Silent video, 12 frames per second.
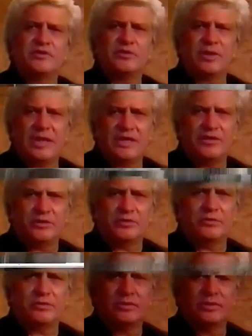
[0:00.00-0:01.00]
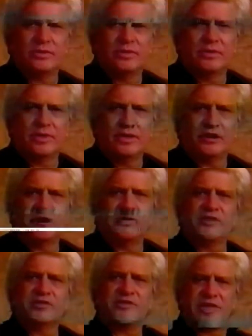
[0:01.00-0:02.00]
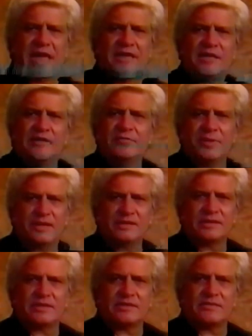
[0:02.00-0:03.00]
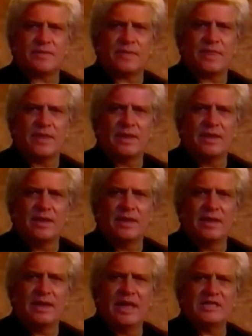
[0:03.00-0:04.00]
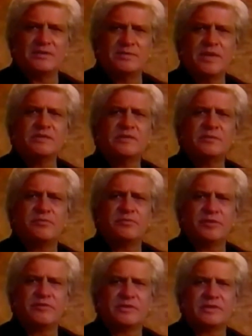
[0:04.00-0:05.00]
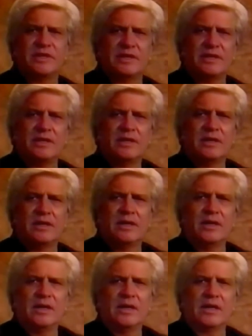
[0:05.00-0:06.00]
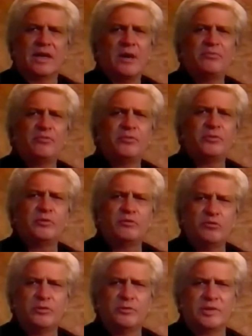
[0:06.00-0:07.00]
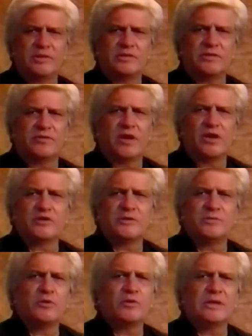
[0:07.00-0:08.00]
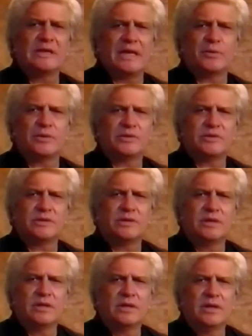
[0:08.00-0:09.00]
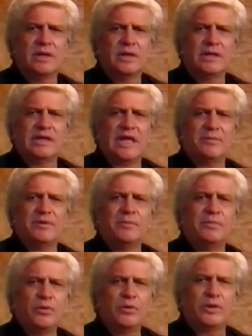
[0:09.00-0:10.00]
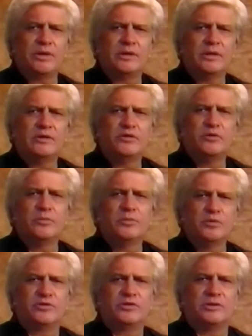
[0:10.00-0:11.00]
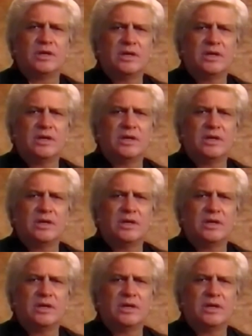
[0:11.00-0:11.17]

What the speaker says: to aid you in your understanding of basics. As mentioned previously, comparable rudiments of our spoken language can be employed to boost